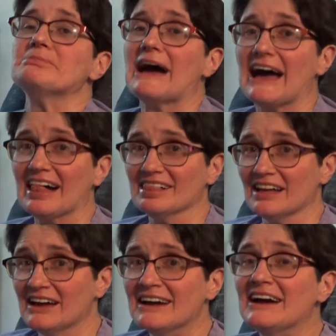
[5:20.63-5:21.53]

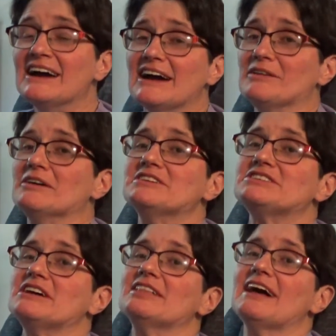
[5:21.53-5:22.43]
bell. Yep. And we'll
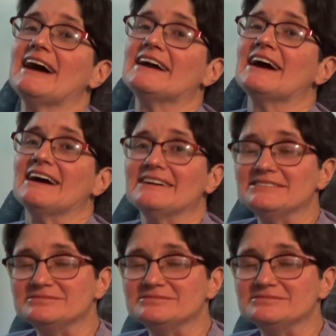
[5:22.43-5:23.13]
see you later.